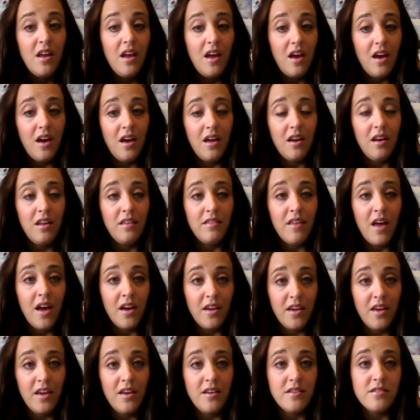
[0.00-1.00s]
And in that
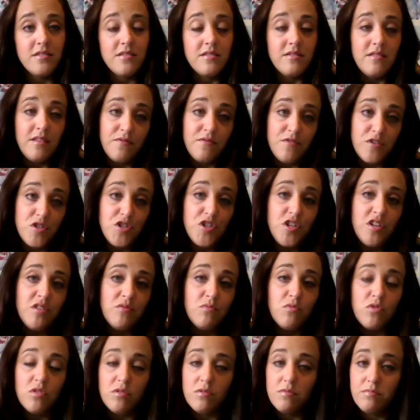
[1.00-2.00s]
case, the officiant
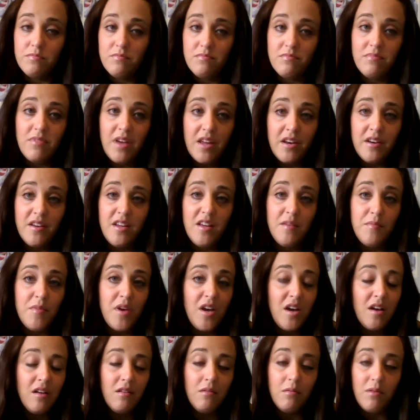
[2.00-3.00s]
will get an
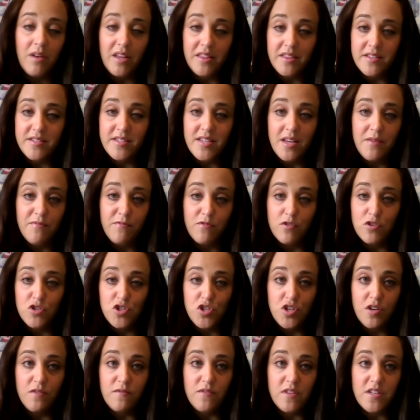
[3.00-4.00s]
email, get the same version
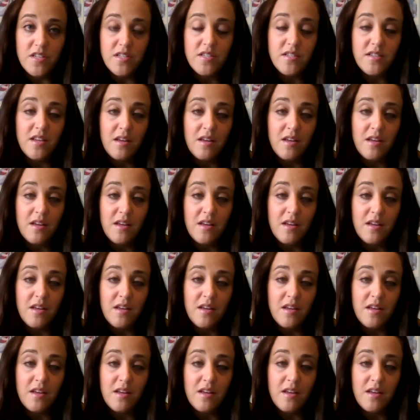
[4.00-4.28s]
of this,